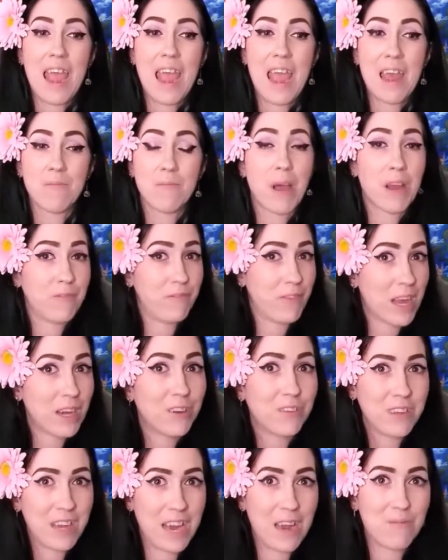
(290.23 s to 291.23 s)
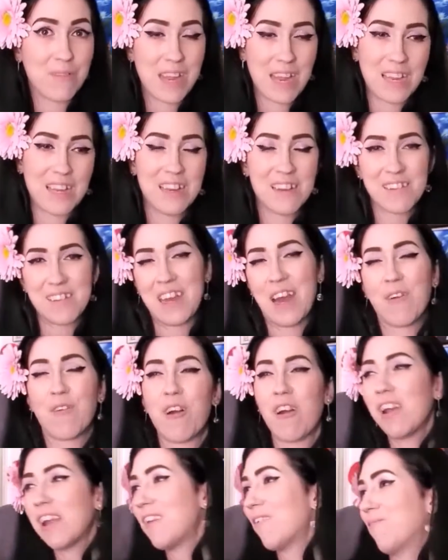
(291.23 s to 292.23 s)
and my final day of taking the
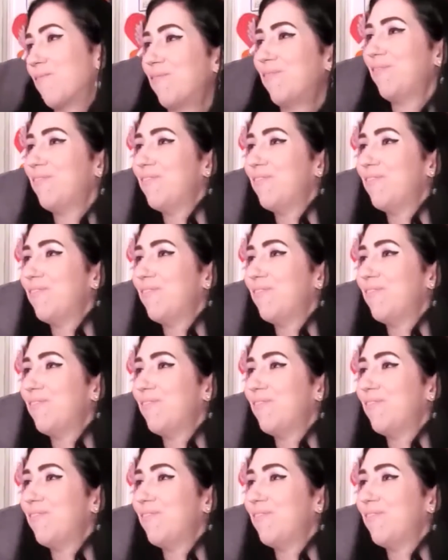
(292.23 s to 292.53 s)
steroid.